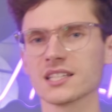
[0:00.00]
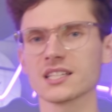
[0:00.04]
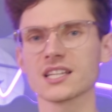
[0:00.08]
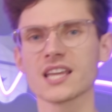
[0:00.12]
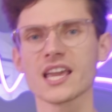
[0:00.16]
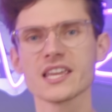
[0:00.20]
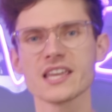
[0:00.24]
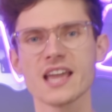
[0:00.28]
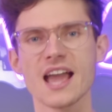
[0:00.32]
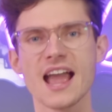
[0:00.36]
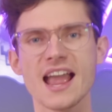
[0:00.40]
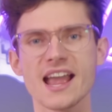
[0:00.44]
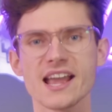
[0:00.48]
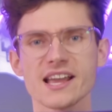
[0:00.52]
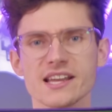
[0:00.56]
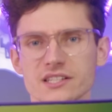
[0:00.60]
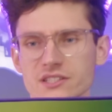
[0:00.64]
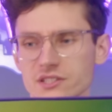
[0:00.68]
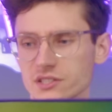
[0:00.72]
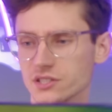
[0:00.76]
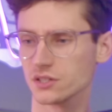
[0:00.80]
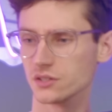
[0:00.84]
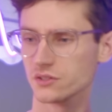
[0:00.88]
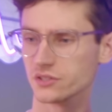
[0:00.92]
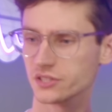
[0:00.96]
to get your
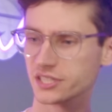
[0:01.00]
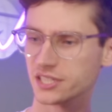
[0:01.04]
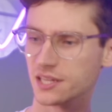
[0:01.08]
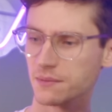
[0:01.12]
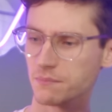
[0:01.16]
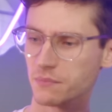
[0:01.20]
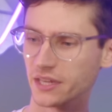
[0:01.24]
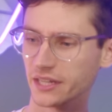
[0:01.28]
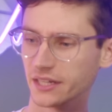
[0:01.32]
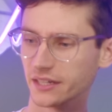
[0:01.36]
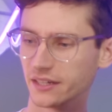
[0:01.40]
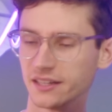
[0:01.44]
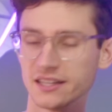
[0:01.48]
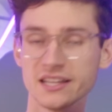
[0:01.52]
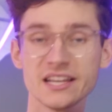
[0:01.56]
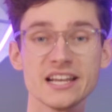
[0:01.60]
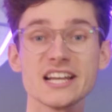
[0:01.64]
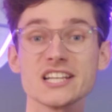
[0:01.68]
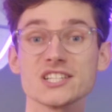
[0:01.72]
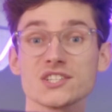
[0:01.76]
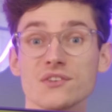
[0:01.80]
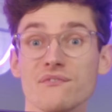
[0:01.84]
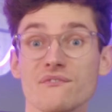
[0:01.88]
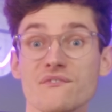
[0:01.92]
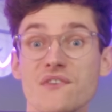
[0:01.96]
hands on something
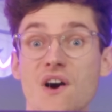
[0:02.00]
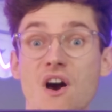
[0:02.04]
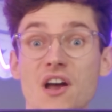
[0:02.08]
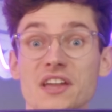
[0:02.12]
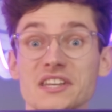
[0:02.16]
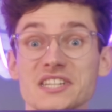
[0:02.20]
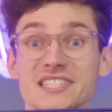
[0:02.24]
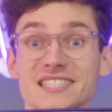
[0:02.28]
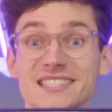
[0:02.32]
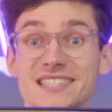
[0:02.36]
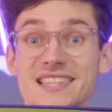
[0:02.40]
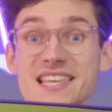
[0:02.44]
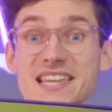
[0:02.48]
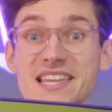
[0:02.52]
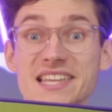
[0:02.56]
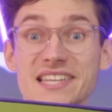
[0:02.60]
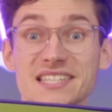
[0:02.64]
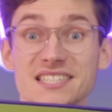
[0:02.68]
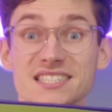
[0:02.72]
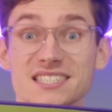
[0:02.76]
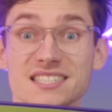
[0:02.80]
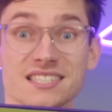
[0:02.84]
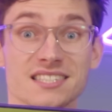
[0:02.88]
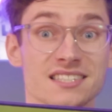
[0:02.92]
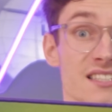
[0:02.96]
as fine as this.